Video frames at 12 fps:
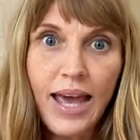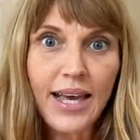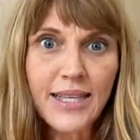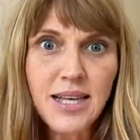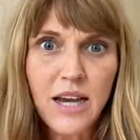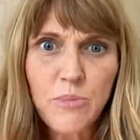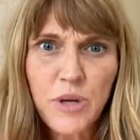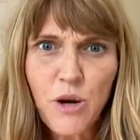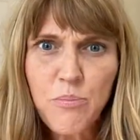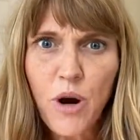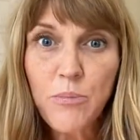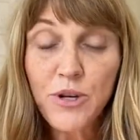It's not a
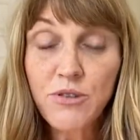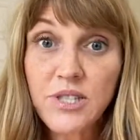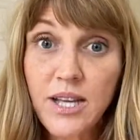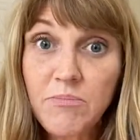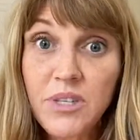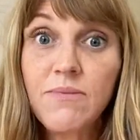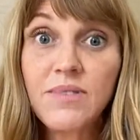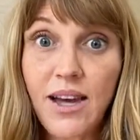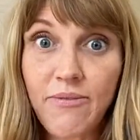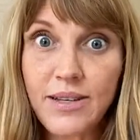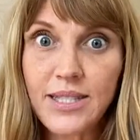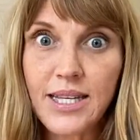pure proprioceptive
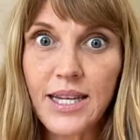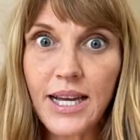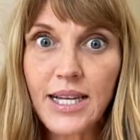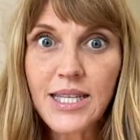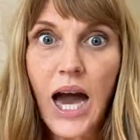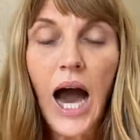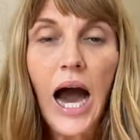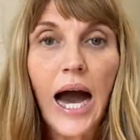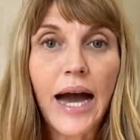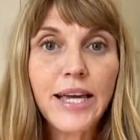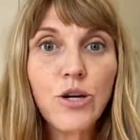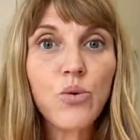deficit. It's a
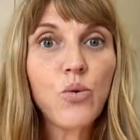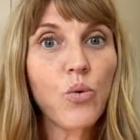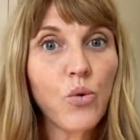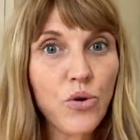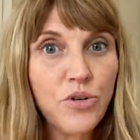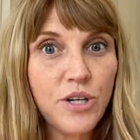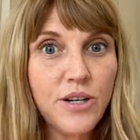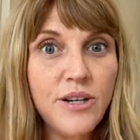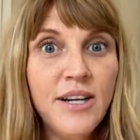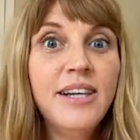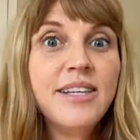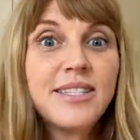higher order
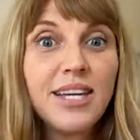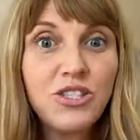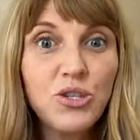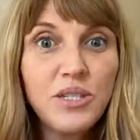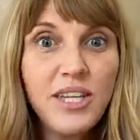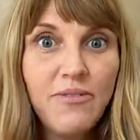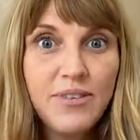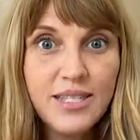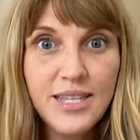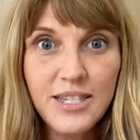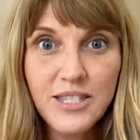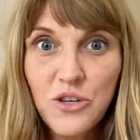sensory
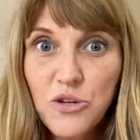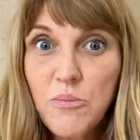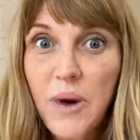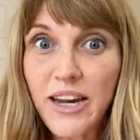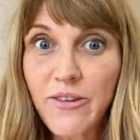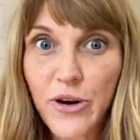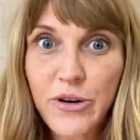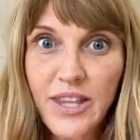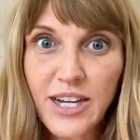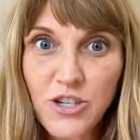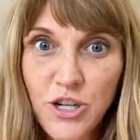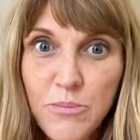deficit. So you might have heard
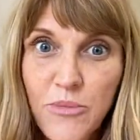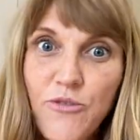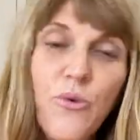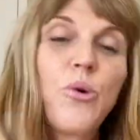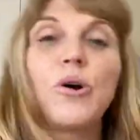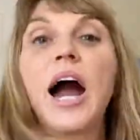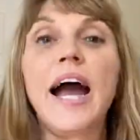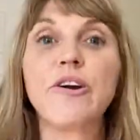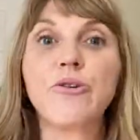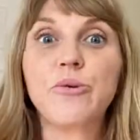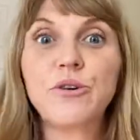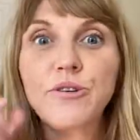that term before,
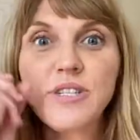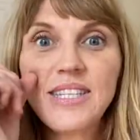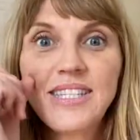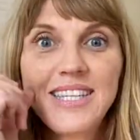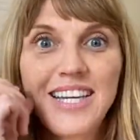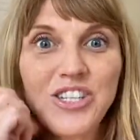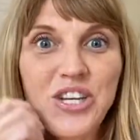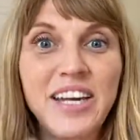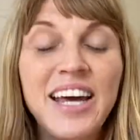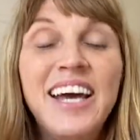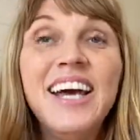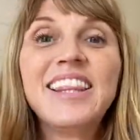higher order
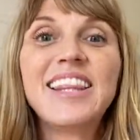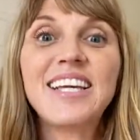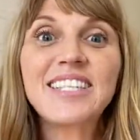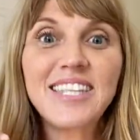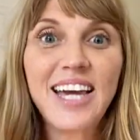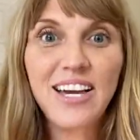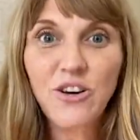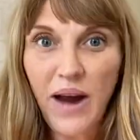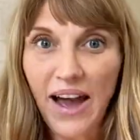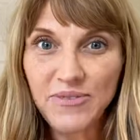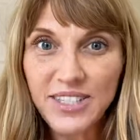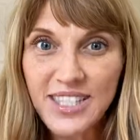sensation. Things like
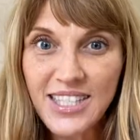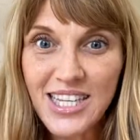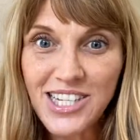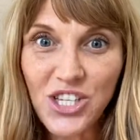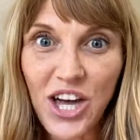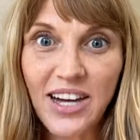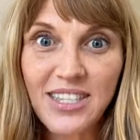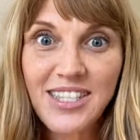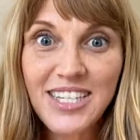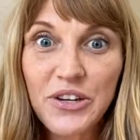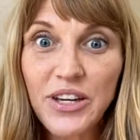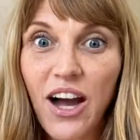graphesthesia,
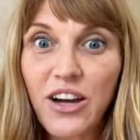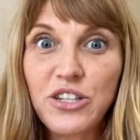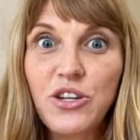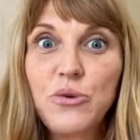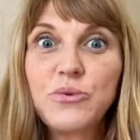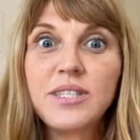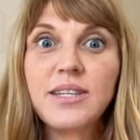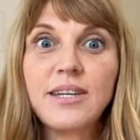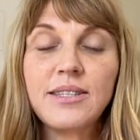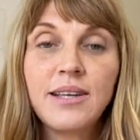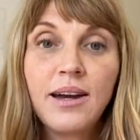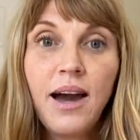
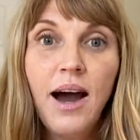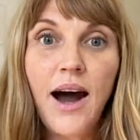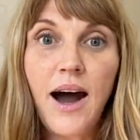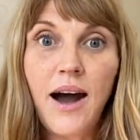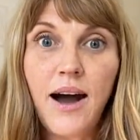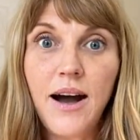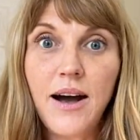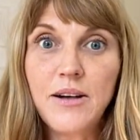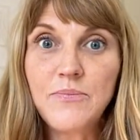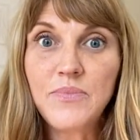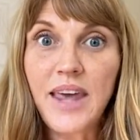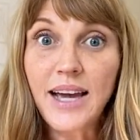stereognosis, uh,
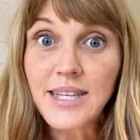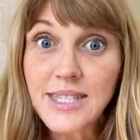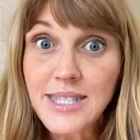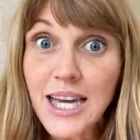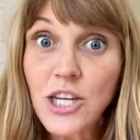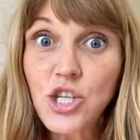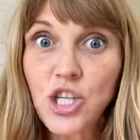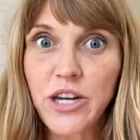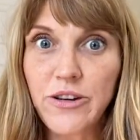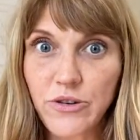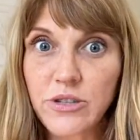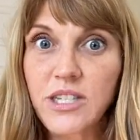
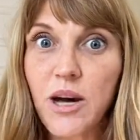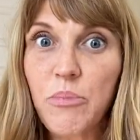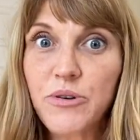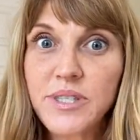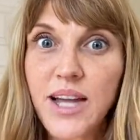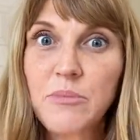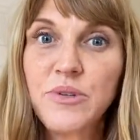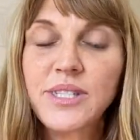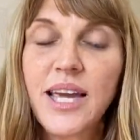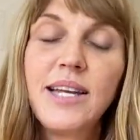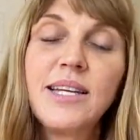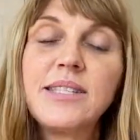extinction or double
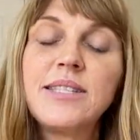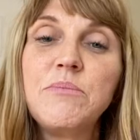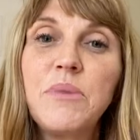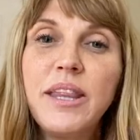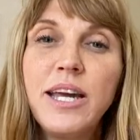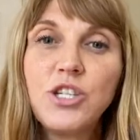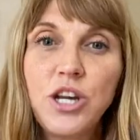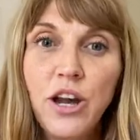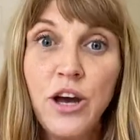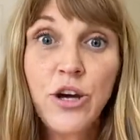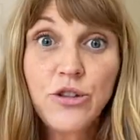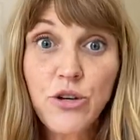simultaneous
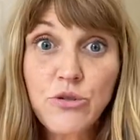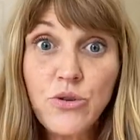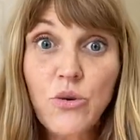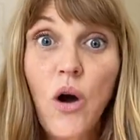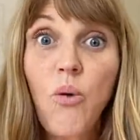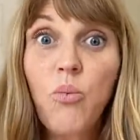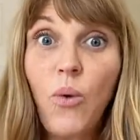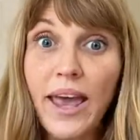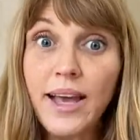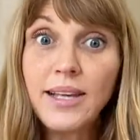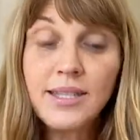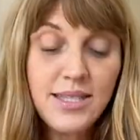stimulation. Those are all
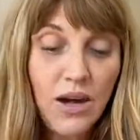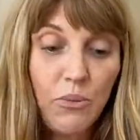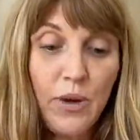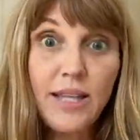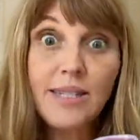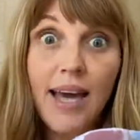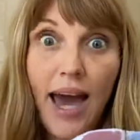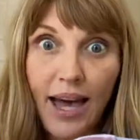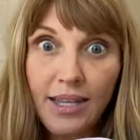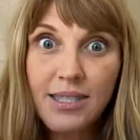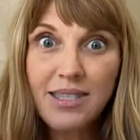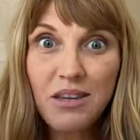ways that we
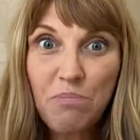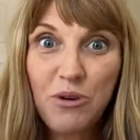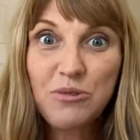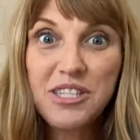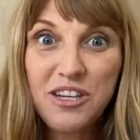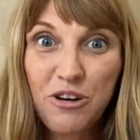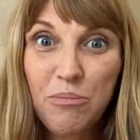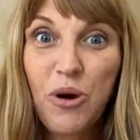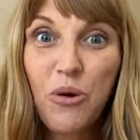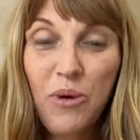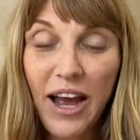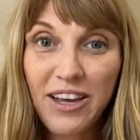test the posterior
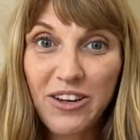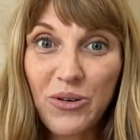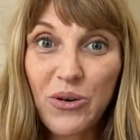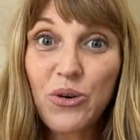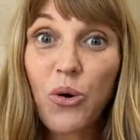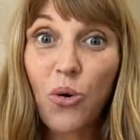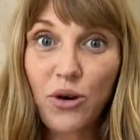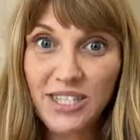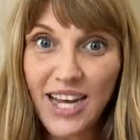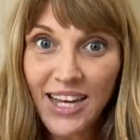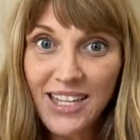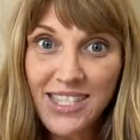parietal
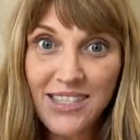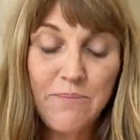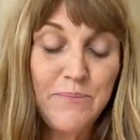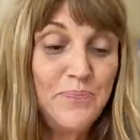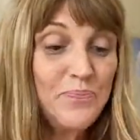cortex.